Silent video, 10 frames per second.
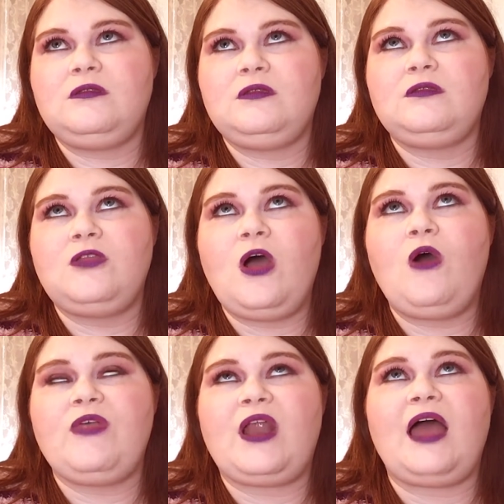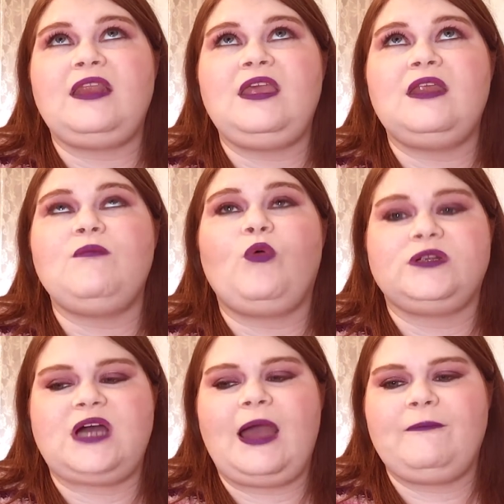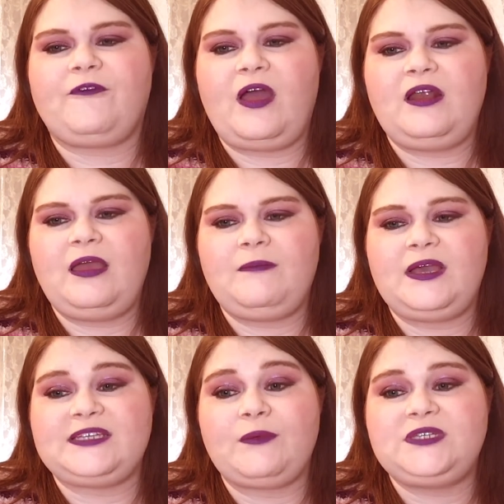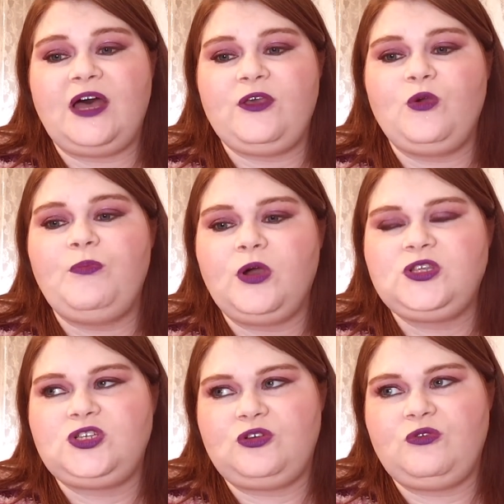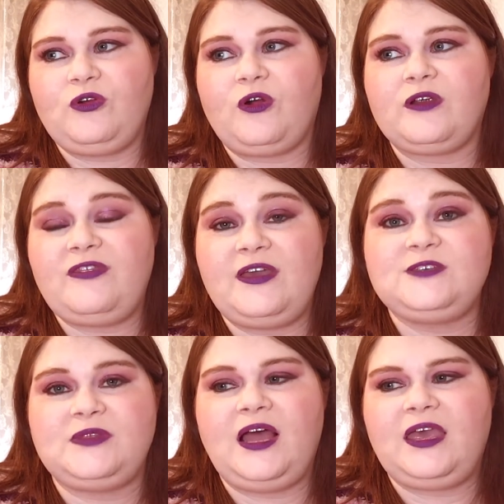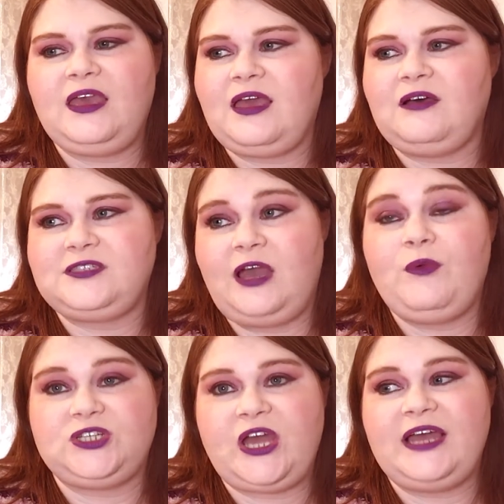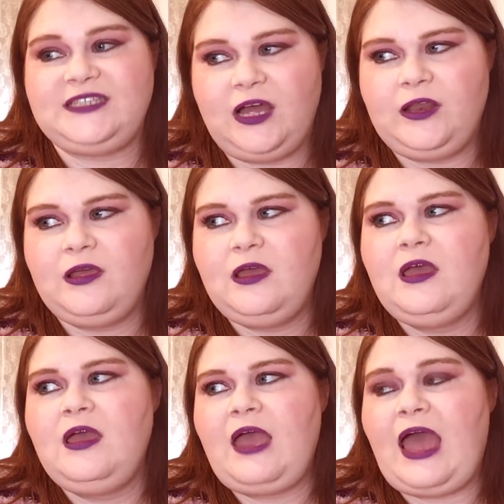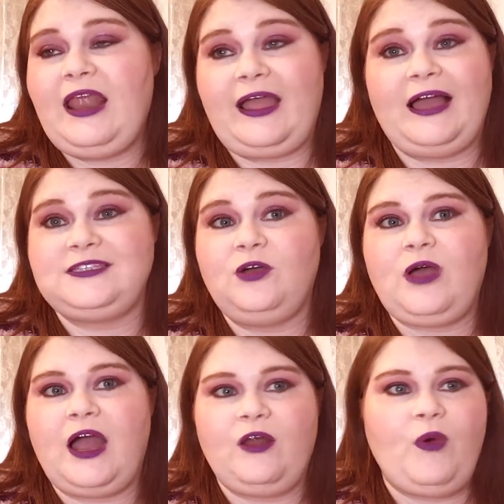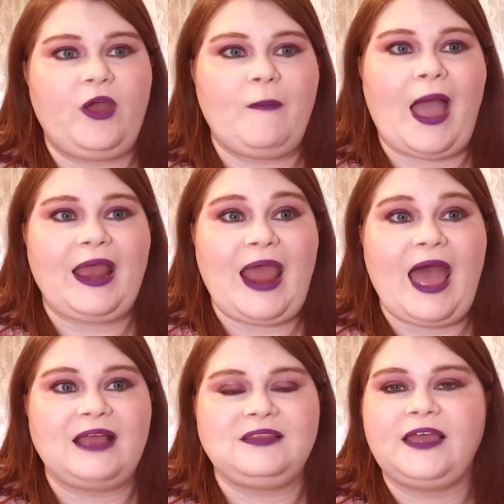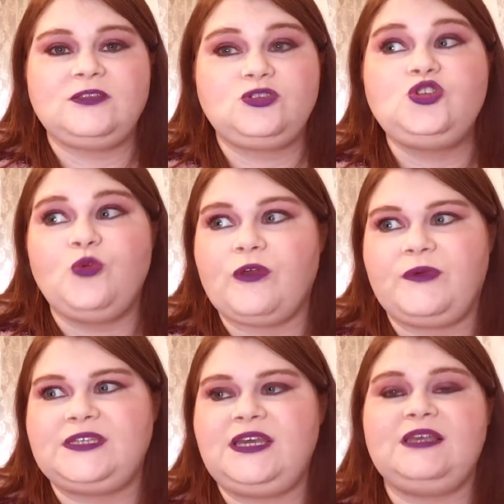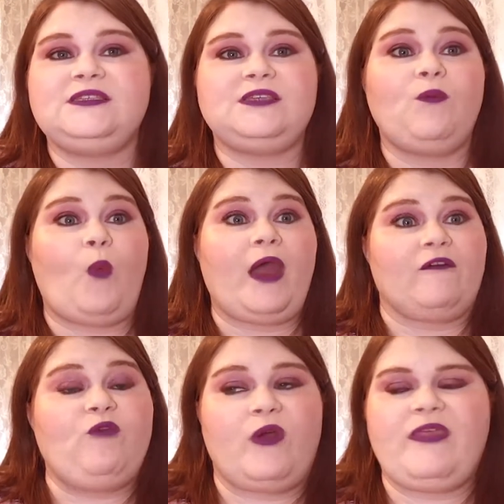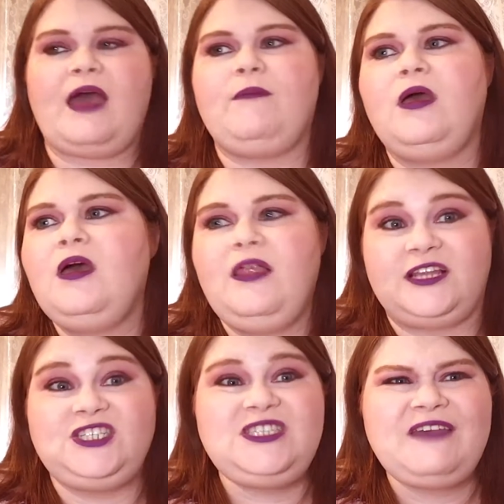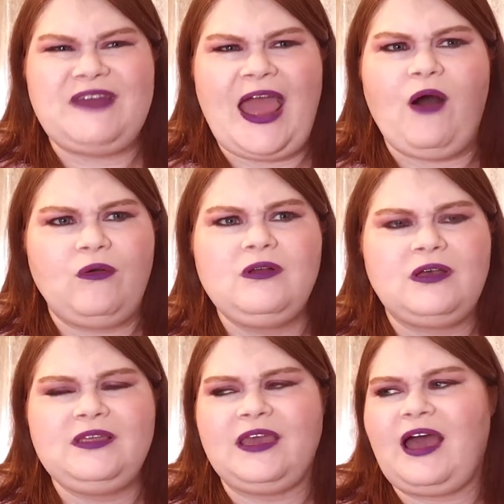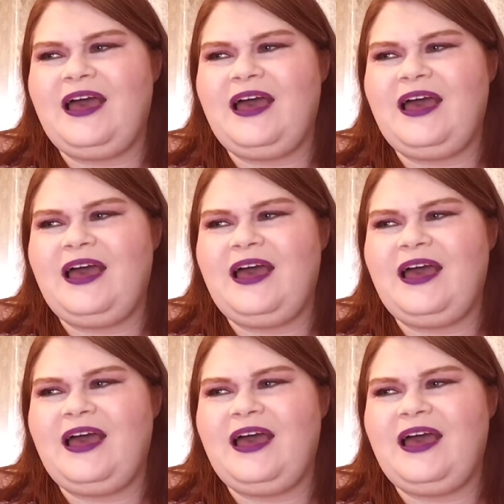know that I needed more time for editing, because I would tell you book 2, there are things with Lucky and Kelsey I wish I had done. And like, I still kind of want to go back and add like 2 or 3 scenes somewhere for them. Like, just even now. Like,